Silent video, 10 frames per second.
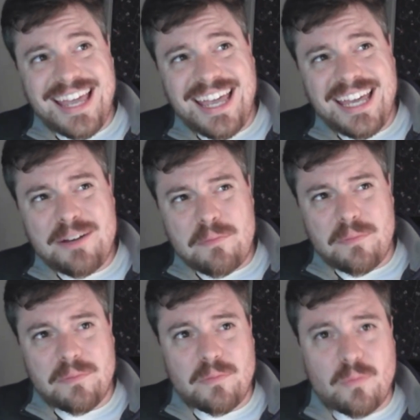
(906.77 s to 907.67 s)
And
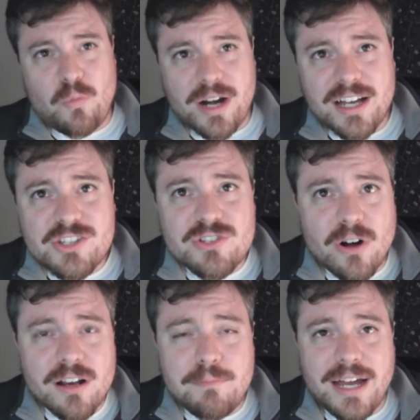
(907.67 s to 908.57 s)
when I
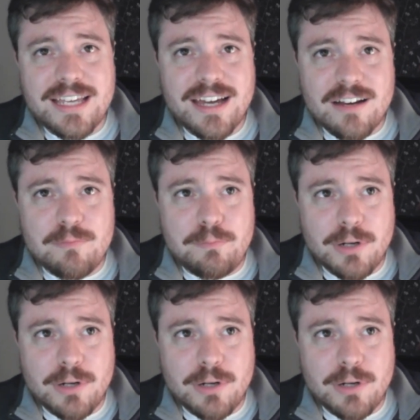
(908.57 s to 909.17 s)
started my kind of